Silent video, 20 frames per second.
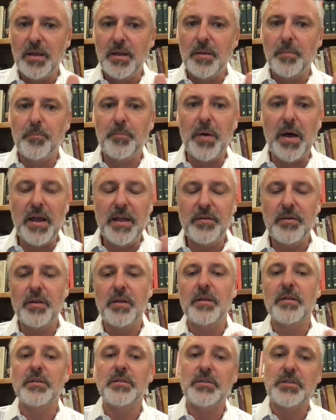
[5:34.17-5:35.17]
But
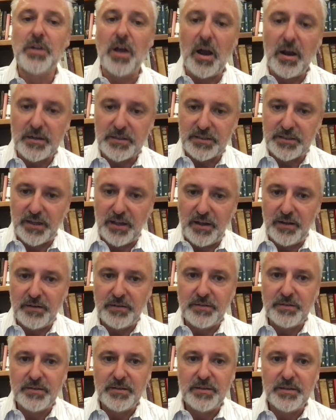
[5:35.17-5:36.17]
doxa
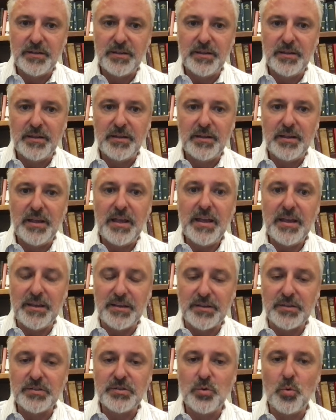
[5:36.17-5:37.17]

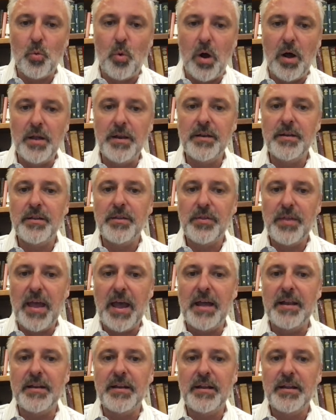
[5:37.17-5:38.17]
is one
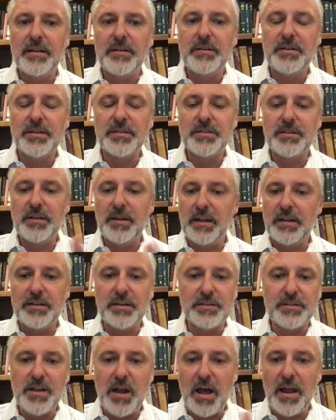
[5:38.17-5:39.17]
that
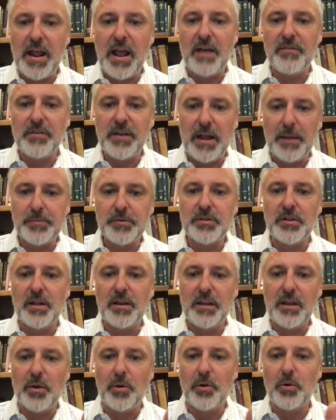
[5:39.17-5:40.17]
does not have an epsilon
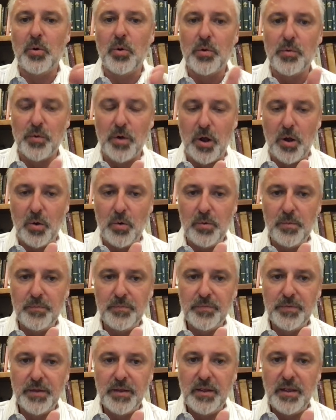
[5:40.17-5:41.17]
iota or rho,
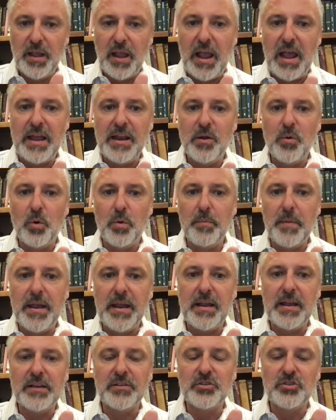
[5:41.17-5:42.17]
and it will
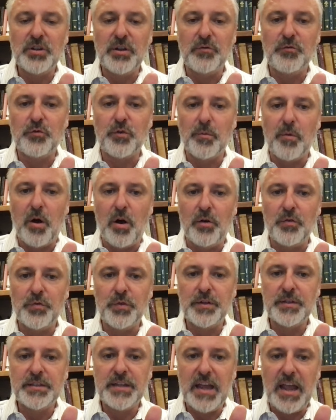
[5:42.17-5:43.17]
make a shift from
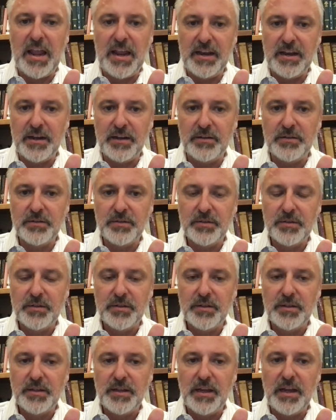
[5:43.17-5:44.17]
alpha to eta
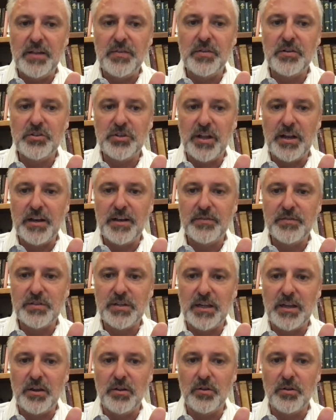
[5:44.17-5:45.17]
in the genitive
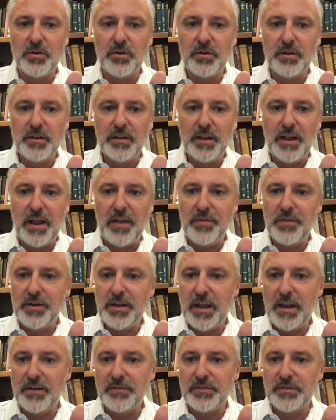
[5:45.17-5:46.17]
singular and the
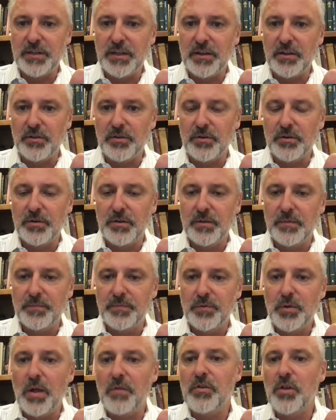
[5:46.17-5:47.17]
dative singular.
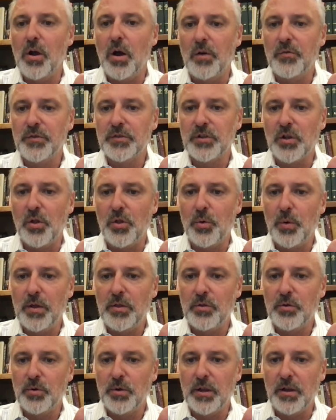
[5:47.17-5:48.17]
You have the alphas all the way
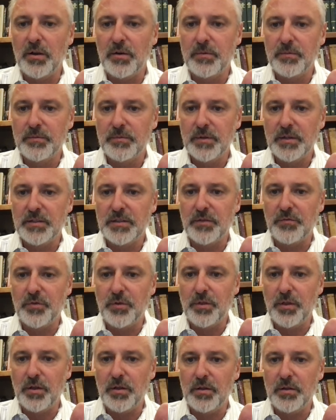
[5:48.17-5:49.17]
through here, except for
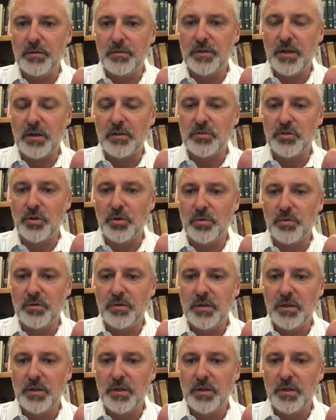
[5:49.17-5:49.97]
the doxon.